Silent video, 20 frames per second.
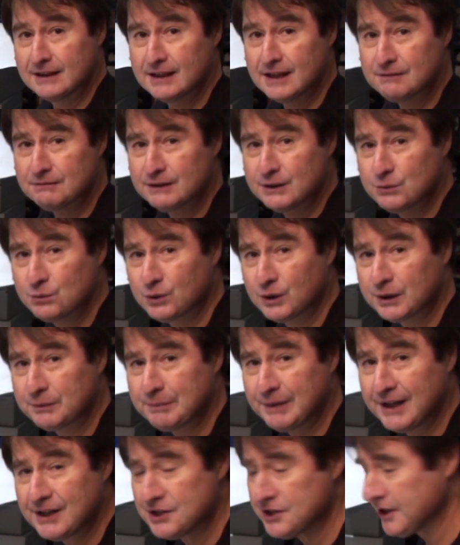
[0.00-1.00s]
lovely
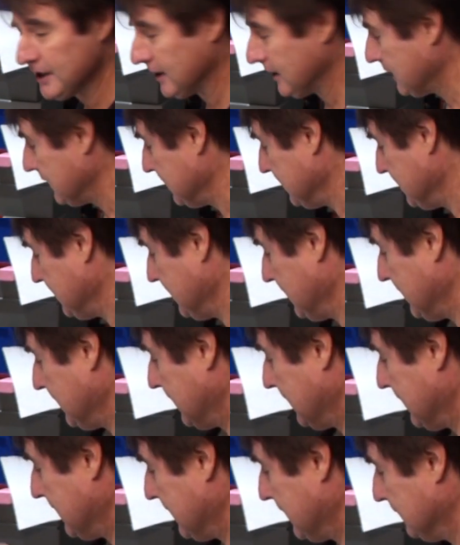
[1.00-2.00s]
workbench here,
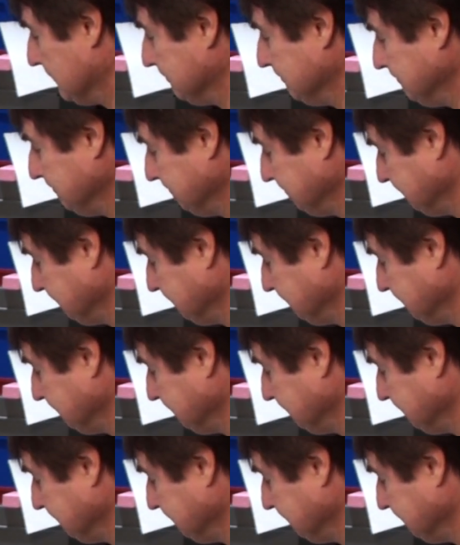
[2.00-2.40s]
I